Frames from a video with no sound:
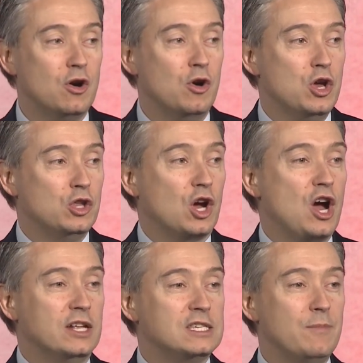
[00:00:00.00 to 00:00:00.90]
so the
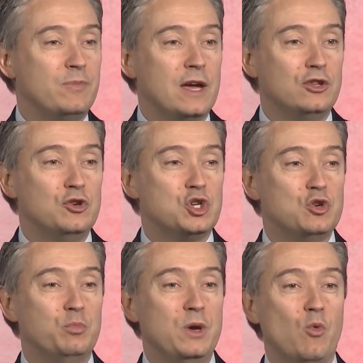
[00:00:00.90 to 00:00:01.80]
concept that you
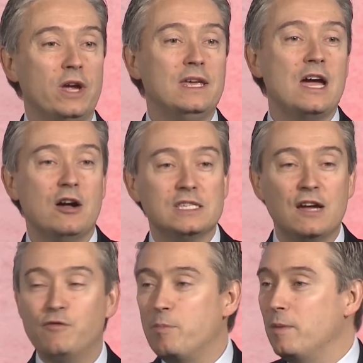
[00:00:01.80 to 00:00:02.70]
should be waiting
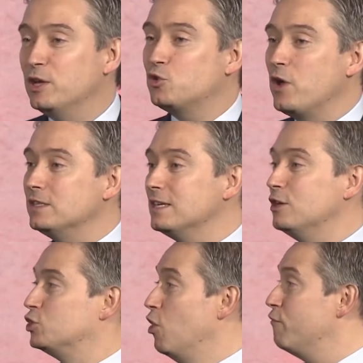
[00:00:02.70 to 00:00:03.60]
outside for public transit
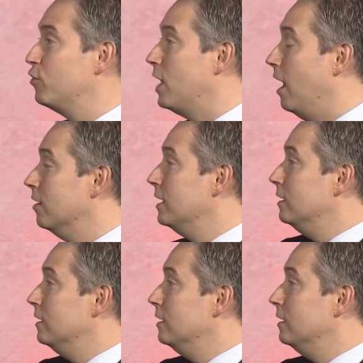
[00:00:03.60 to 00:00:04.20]
is over now.